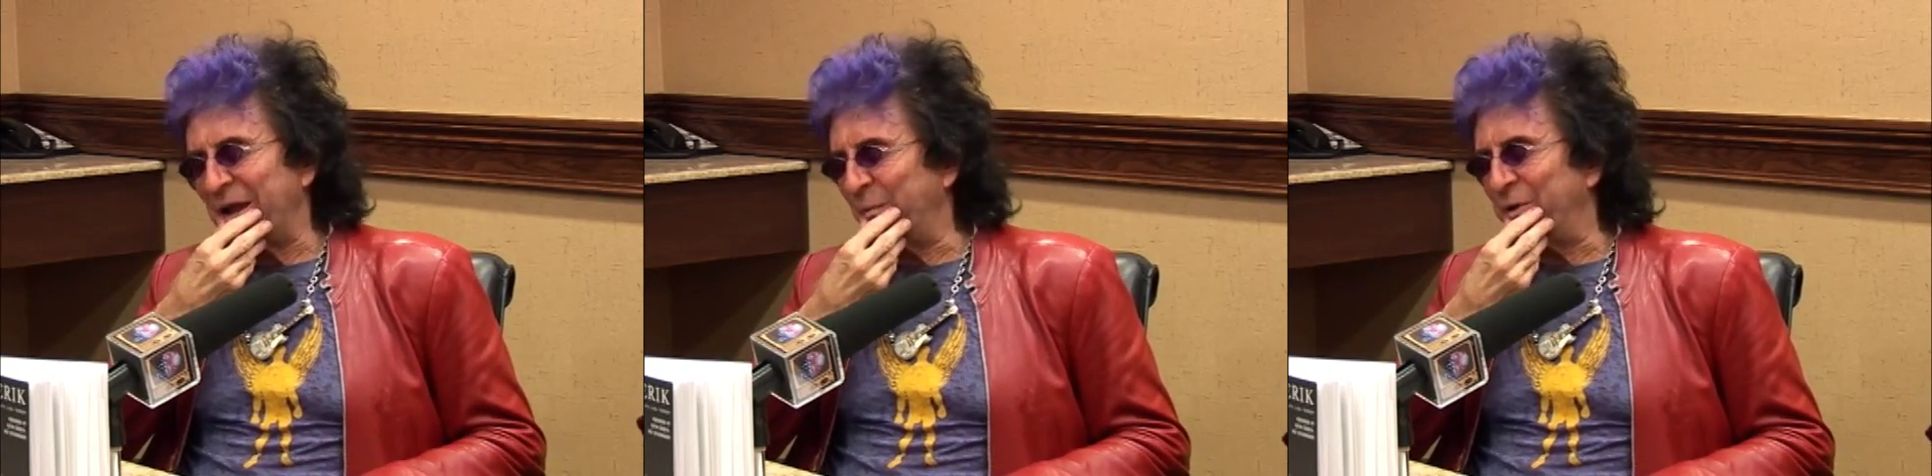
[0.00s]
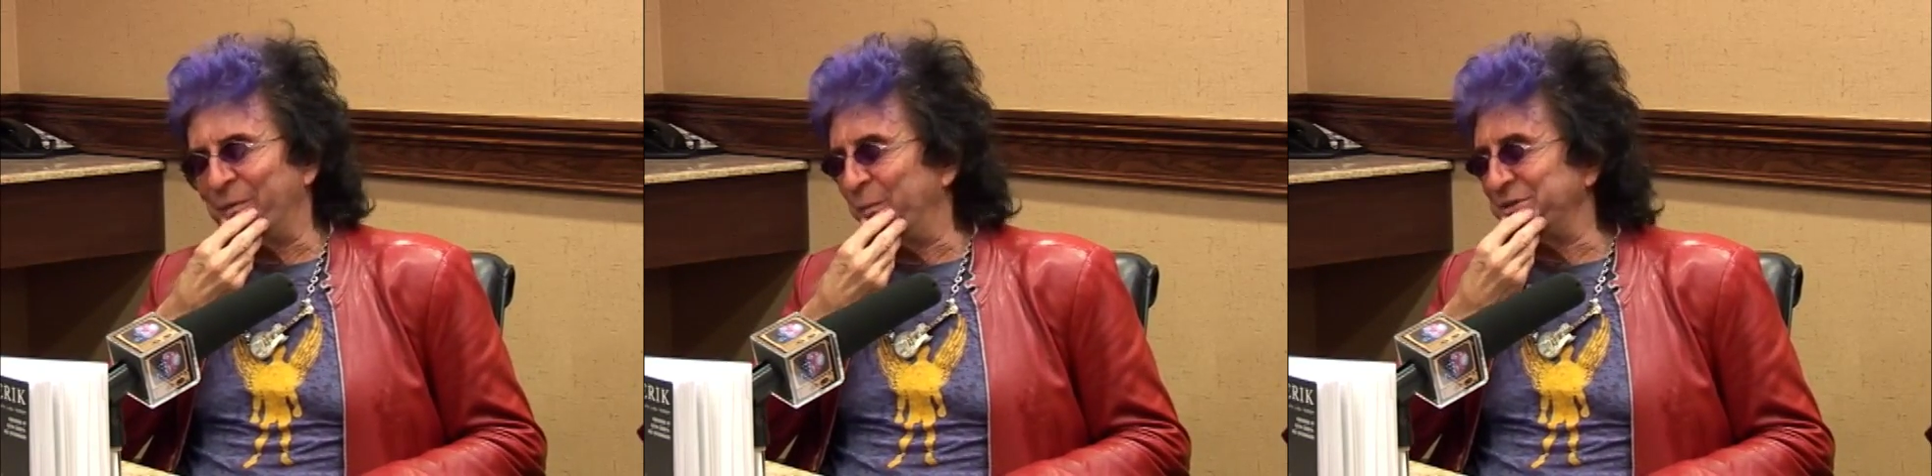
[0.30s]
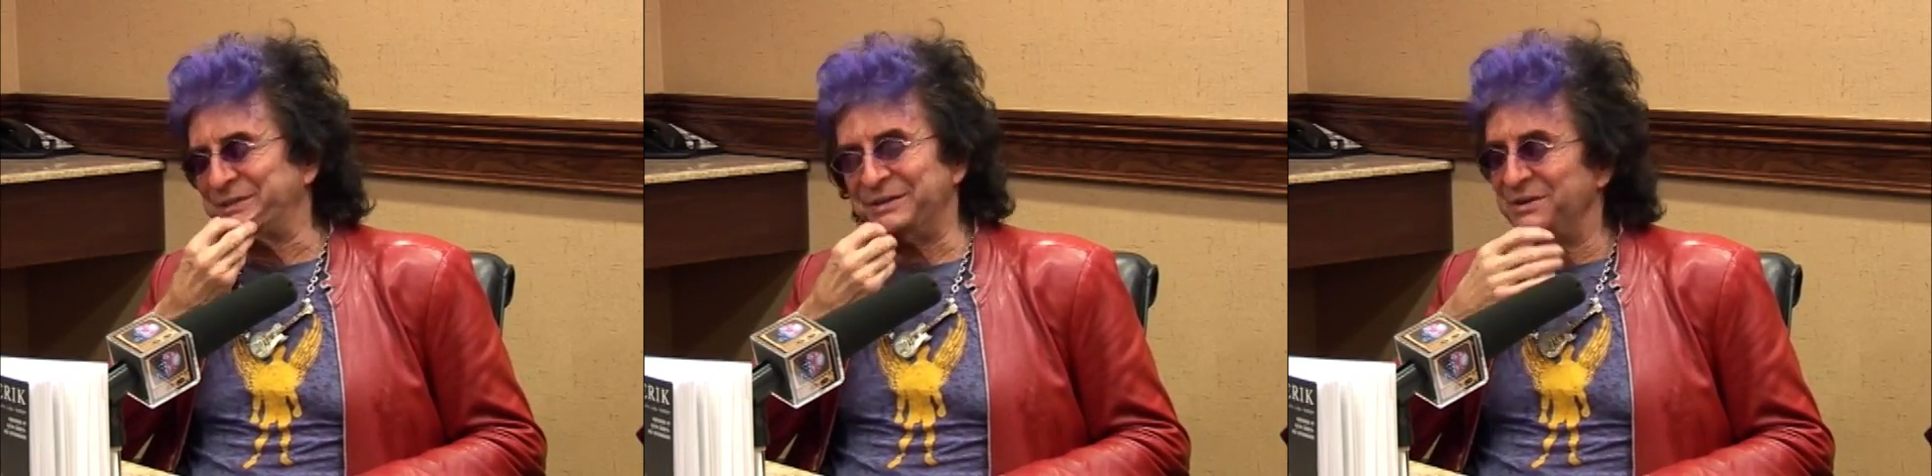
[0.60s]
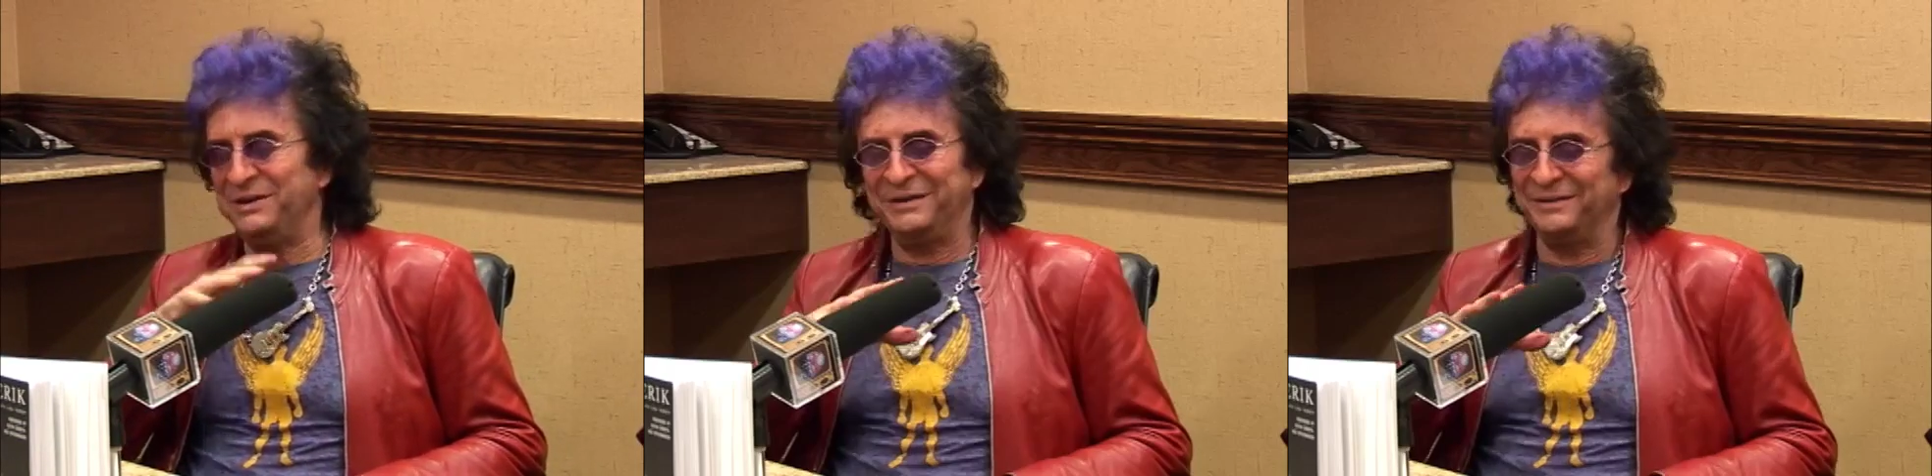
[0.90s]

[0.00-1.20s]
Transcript: we said,